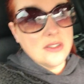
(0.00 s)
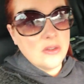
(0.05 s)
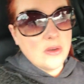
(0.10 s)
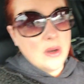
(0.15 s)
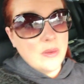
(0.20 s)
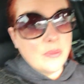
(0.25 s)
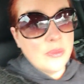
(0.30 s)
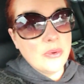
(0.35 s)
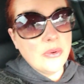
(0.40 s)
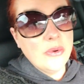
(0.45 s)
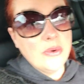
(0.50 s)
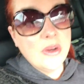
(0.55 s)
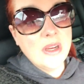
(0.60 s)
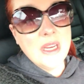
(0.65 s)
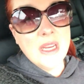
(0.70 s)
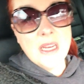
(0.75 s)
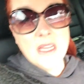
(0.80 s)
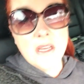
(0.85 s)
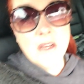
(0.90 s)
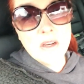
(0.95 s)
so I'm
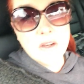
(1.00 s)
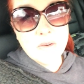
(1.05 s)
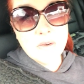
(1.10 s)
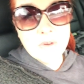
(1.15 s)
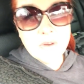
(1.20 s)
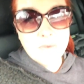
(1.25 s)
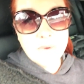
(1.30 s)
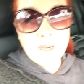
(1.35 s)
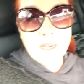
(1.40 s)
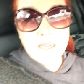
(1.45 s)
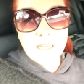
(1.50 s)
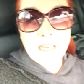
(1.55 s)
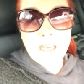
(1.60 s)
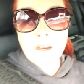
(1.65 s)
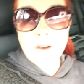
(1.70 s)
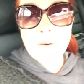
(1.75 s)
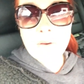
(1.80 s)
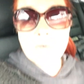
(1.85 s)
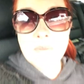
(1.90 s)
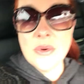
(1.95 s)
pretty hungry right
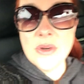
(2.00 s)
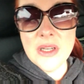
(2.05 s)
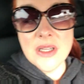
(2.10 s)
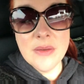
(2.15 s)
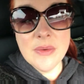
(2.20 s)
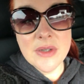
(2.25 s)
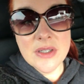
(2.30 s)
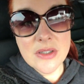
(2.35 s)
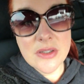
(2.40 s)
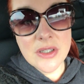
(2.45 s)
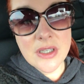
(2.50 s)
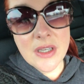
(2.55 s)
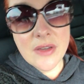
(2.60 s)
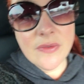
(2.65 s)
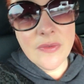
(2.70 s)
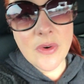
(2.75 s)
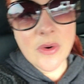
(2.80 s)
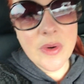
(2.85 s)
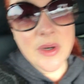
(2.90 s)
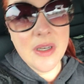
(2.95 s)
now and pretty much
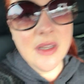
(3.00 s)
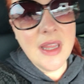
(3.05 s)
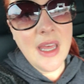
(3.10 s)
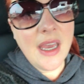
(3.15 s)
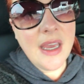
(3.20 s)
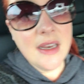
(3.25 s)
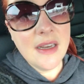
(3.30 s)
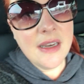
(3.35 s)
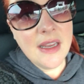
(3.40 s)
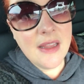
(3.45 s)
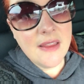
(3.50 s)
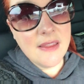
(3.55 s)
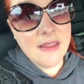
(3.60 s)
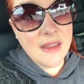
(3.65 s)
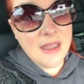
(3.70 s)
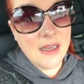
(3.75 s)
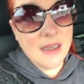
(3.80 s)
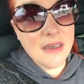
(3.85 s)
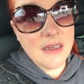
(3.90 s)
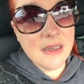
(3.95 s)
looking forward to that. And
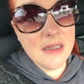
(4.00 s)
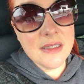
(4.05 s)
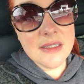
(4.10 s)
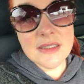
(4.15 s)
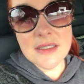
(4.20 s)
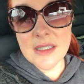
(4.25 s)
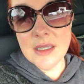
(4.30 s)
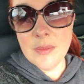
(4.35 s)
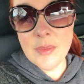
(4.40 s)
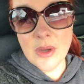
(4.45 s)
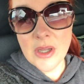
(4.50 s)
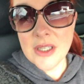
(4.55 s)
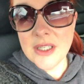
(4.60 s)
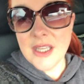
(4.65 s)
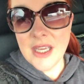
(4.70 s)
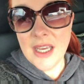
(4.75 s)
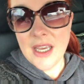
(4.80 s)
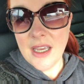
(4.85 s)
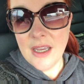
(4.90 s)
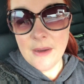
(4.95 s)
then I'm gonna sleep all
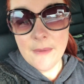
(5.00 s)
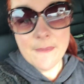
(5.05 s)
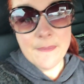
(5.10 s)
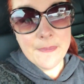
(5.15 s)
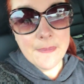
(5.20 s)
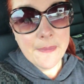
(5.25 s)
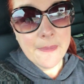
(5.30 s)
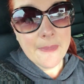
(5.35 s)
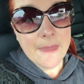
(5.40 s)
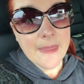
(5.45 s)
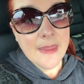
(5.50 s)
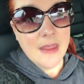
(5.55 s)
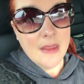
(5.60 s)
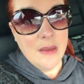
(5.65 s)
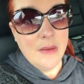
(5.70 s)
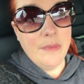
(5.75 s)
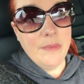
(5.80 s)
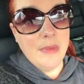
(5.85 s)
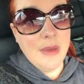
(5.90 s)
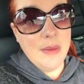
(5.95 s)
day,
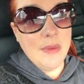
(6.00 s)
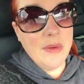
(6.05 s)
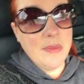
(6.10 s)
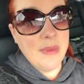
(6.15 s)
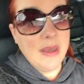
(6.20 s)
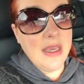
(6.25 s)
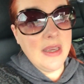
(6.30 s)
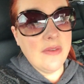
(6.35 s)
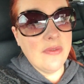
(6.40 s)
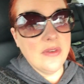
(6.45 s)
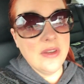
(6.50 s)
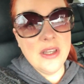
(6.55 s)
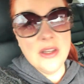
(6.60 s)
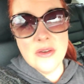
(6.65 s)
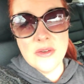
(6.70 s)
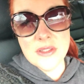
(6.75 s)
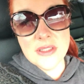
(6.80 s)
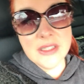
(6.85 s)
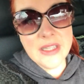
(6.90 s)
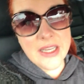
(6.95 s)
maybe make
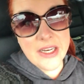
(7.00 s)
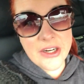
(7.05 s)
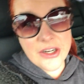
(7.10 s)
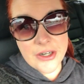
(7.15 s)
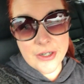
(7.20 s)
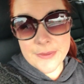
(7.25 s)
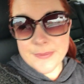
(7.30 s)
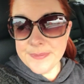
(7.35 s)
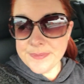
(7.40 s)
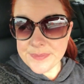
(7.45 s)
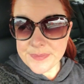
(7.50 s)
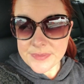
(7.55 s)
videos later